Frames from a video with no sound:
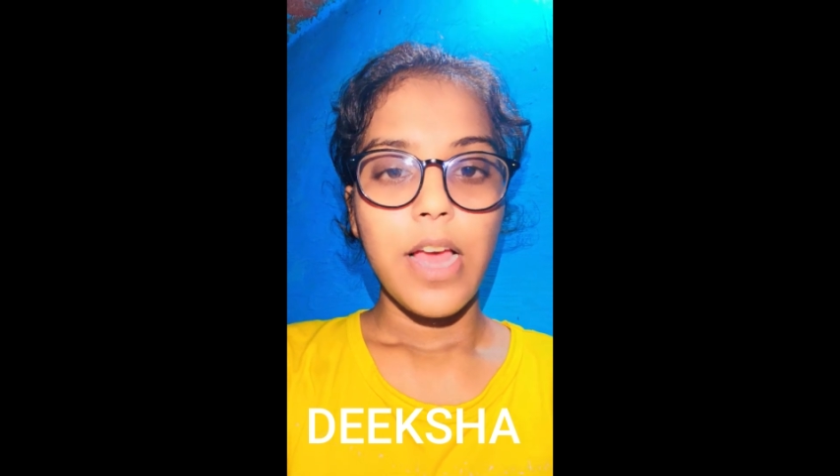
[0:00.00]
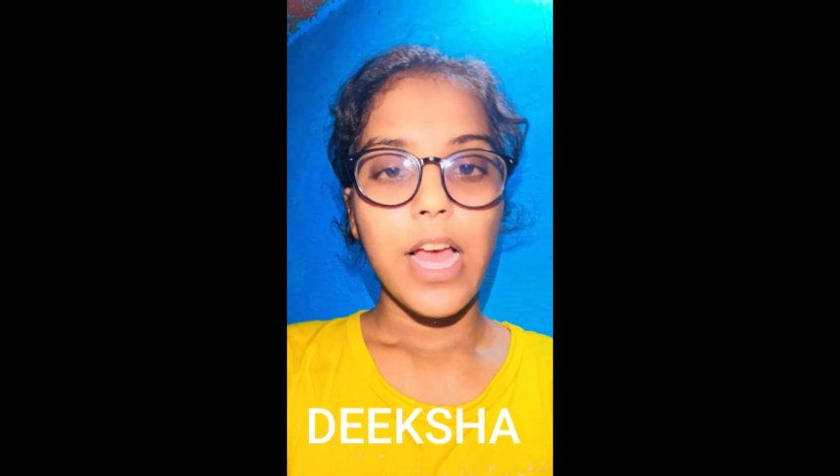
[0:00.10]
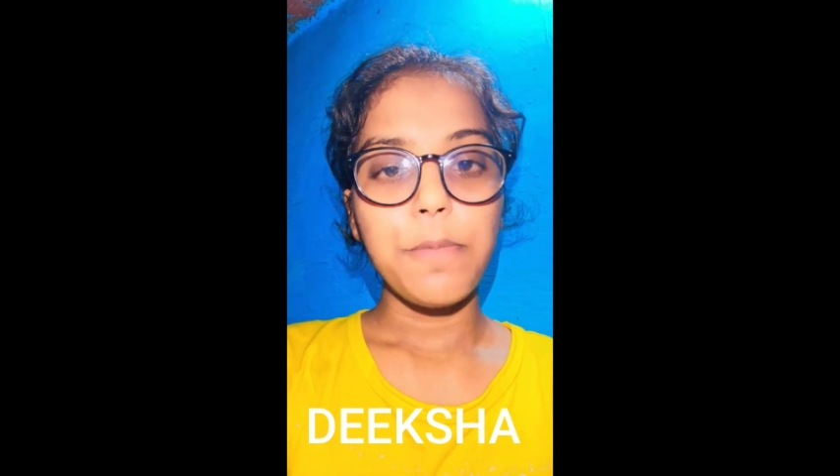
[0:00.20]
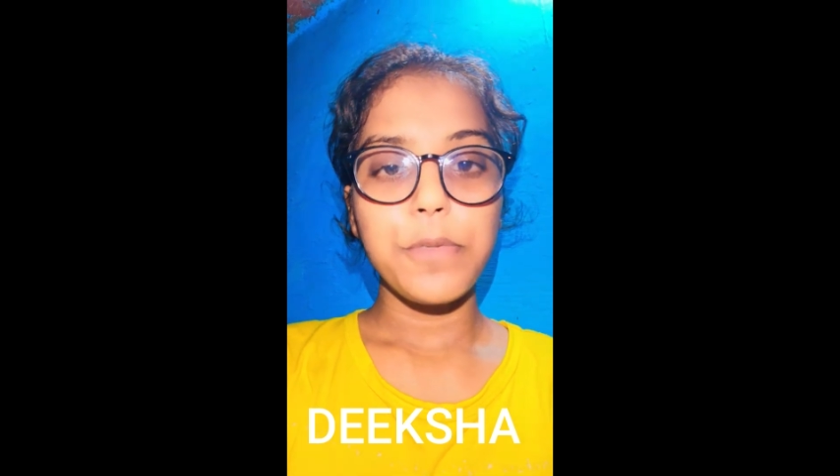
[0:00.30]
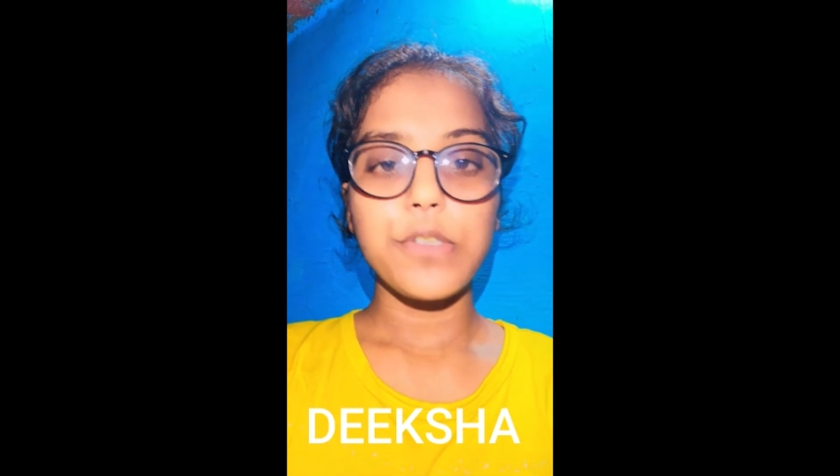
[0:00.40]

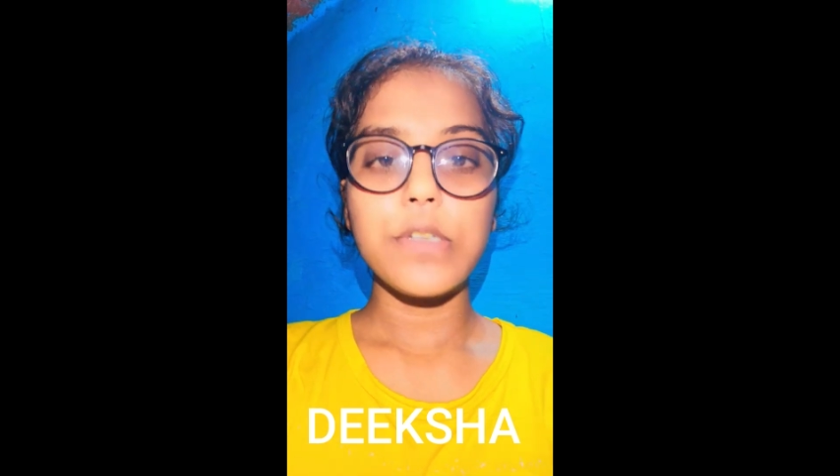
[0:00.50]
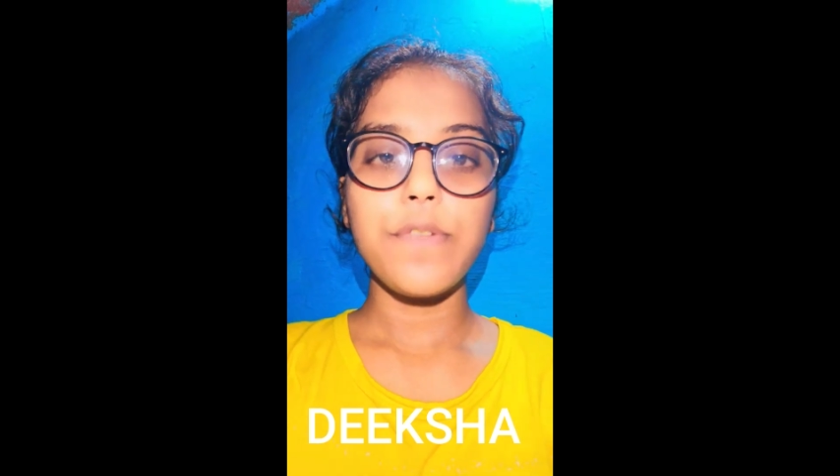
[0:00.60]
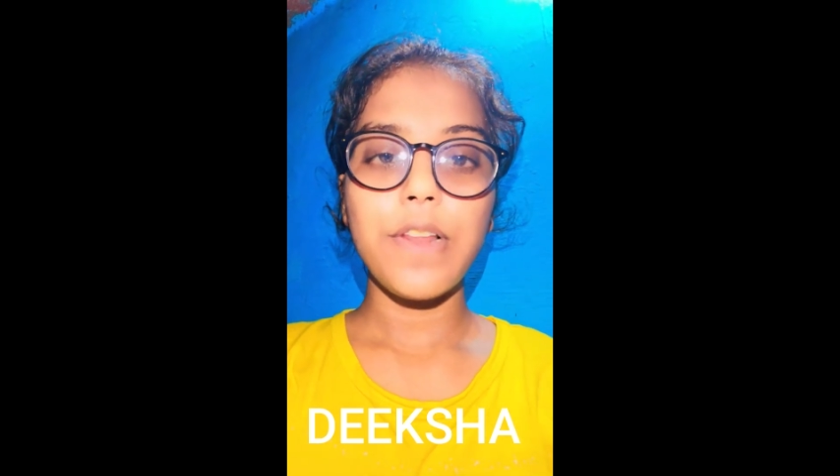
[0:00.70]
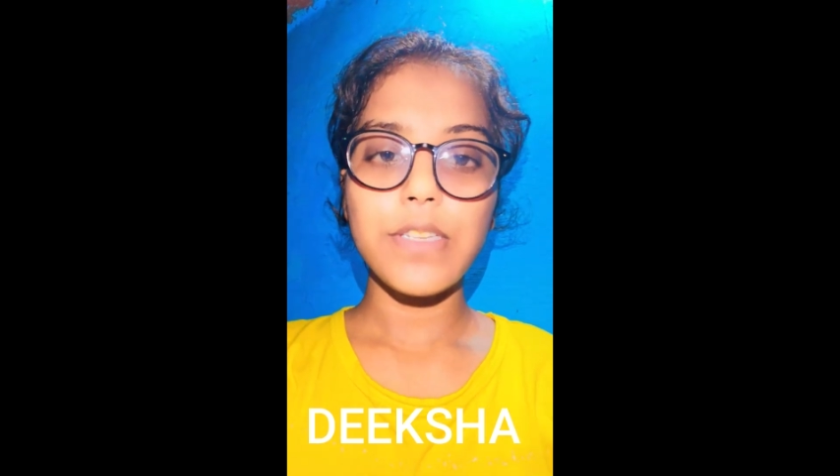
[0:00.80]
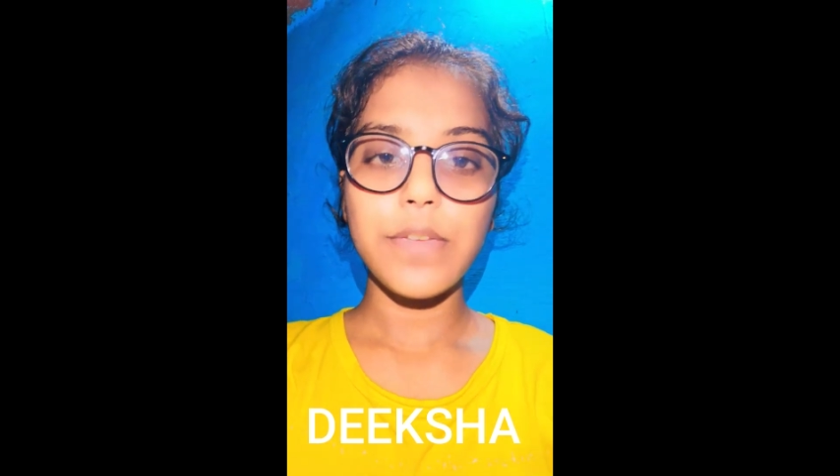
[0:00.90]
I am pursuing
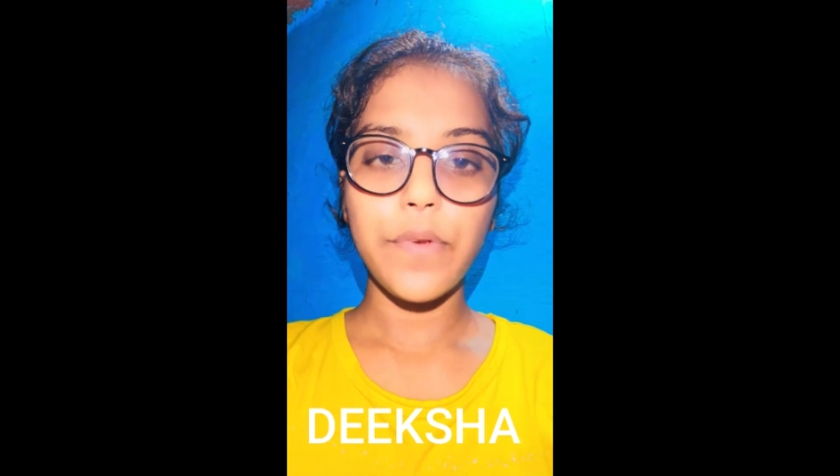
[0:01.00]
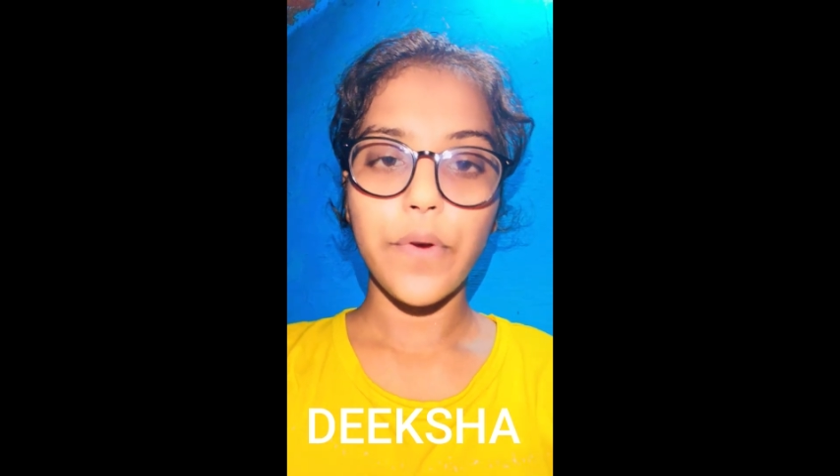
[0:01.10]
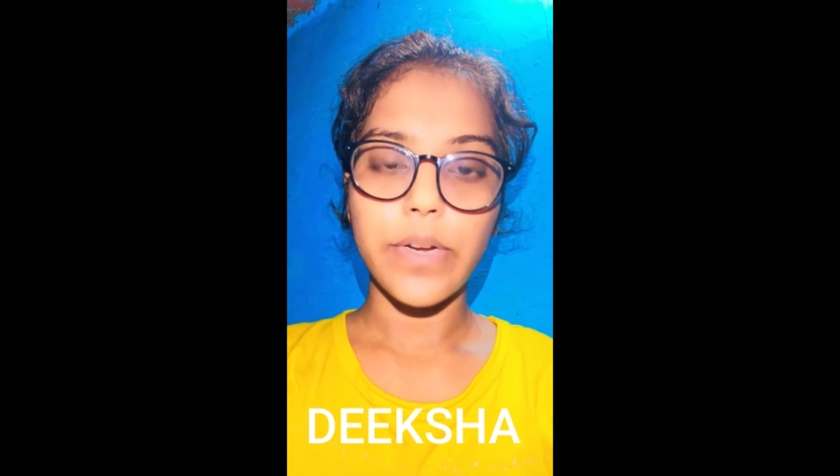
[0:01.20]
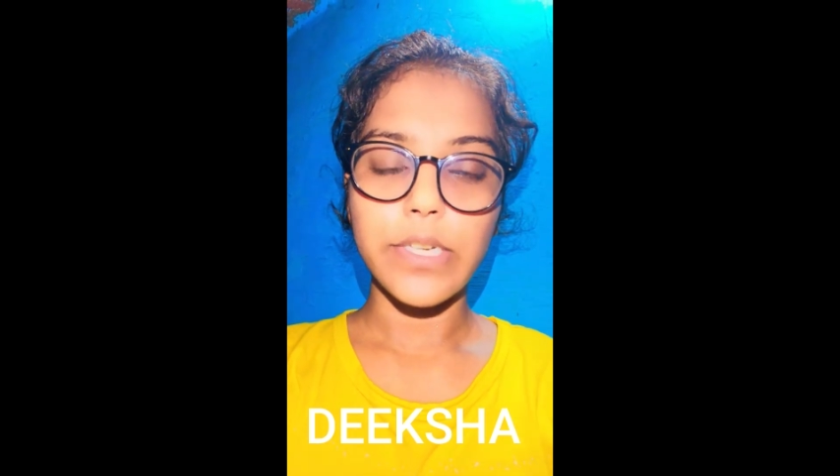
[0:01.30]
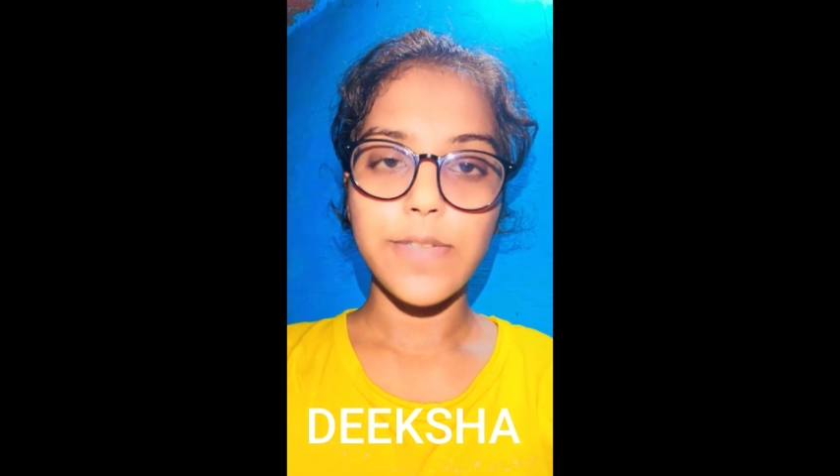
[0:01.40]
philosophy
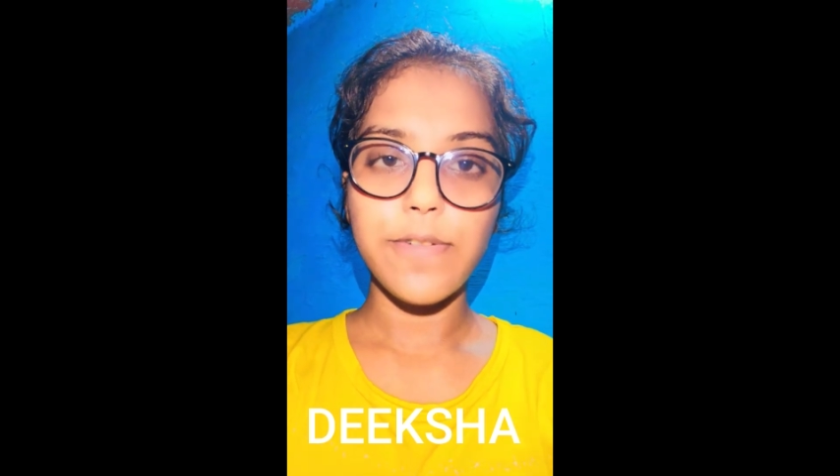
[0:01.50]
honors